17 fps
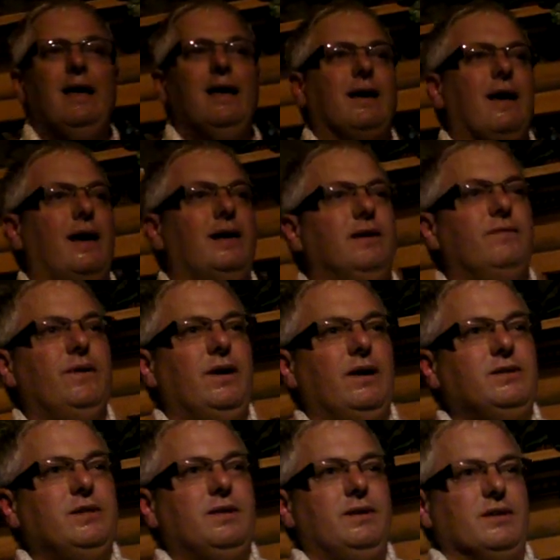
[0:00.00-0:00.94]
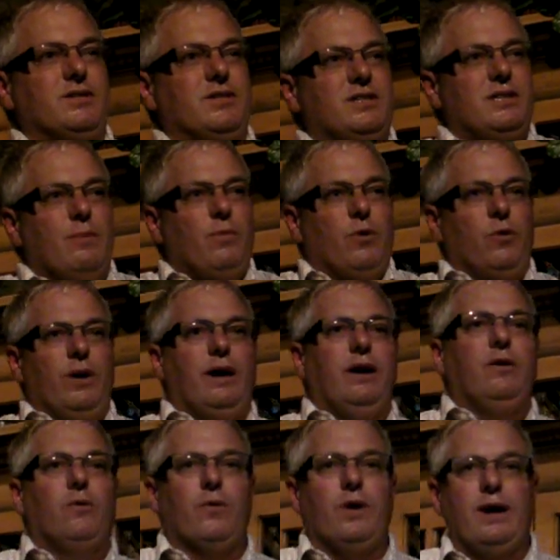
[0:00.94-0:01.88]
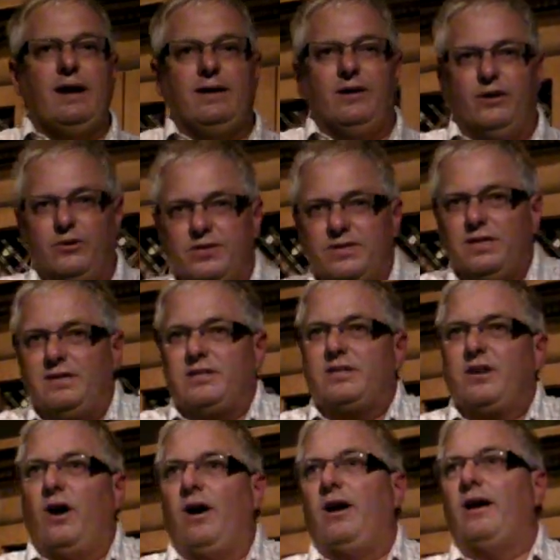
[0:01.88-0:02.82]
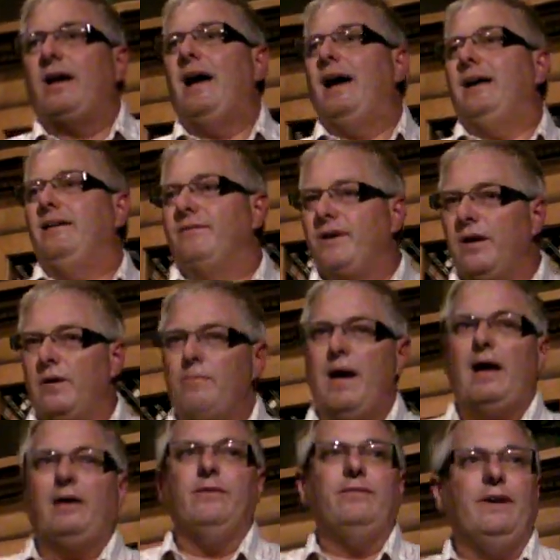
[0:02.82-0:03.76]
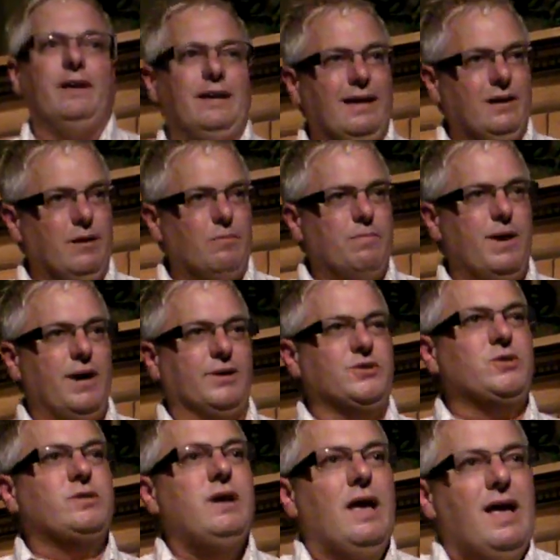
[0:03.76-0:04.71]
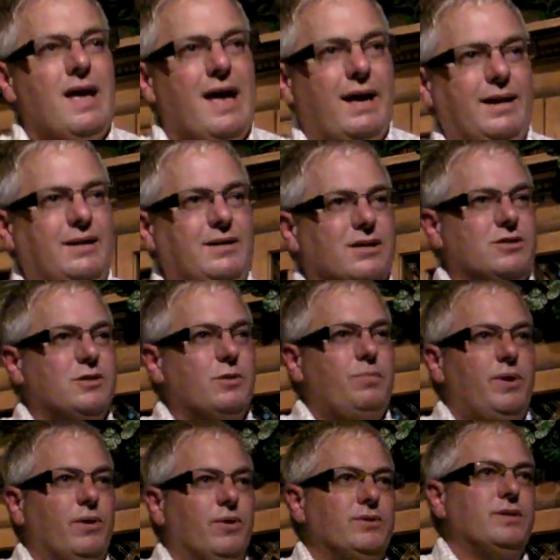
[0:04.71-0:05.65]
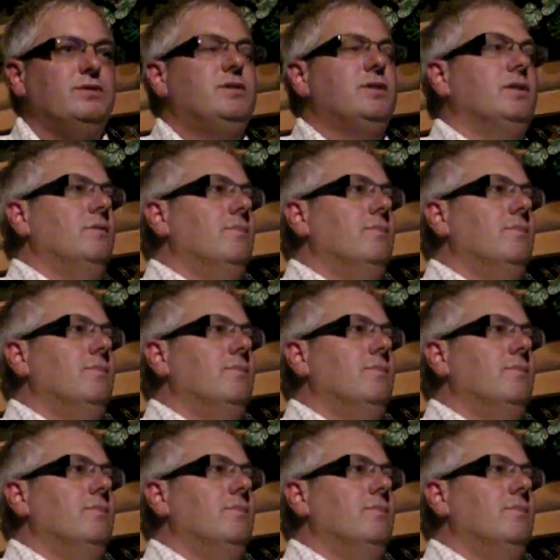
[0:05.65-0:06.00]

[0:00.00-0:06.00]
kind of into this simmering green, and you see Scar kind of come out of it in a mist, and he disappears into the